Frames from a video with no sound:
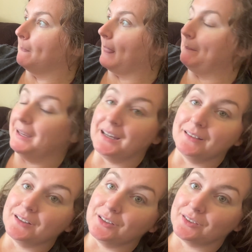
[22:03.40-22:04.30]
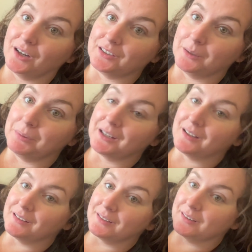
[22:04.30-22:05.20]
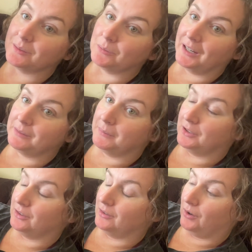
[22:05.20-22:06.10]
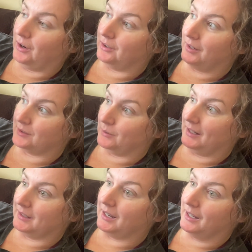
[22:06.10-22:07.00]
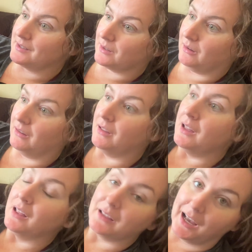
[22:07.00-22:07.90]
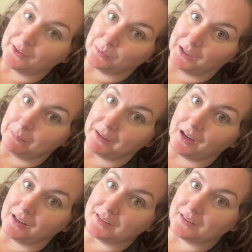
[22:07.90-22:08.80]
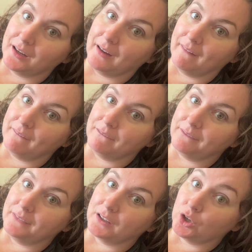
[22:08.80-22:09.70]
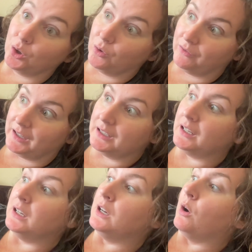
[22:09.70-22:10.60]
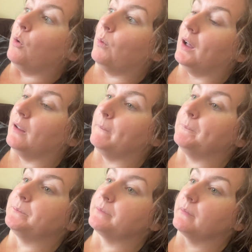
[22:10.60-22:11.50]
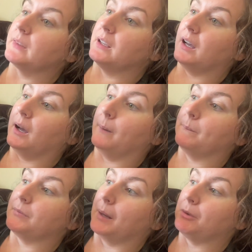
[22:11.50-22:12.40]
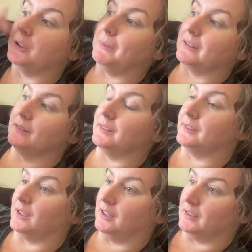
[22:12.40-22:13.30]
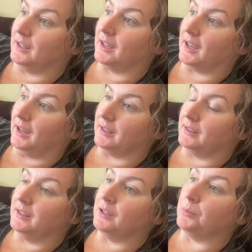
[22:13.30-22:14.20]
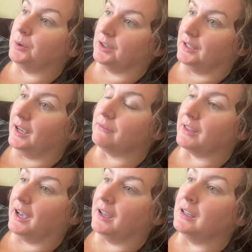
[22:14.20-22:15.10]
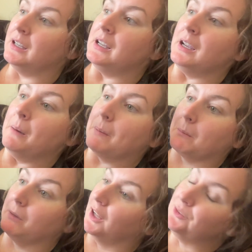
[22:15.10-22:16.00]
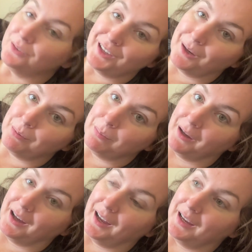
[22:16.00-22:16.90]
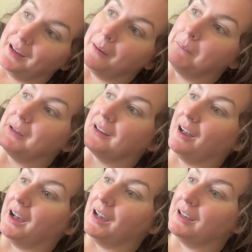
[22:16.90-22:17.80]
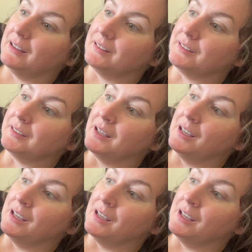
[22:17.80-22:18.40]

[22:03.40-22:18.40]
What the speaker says: making the lasagna because, like, you know, you guys know I had to cancel last week because of COVID. Well, I'm going to make the lasagna again. We're going to have that, but I'm not doing the apple pie because